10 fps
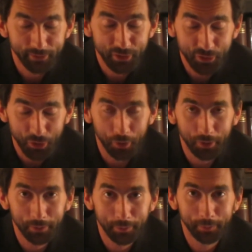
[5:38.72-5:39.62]

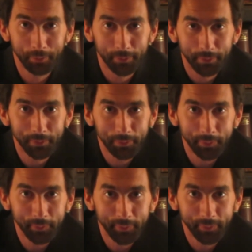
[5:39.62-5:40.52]
Sorry.
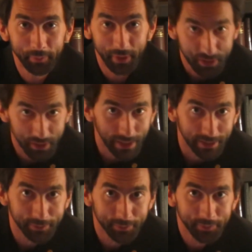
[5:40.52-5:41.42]
But it's not.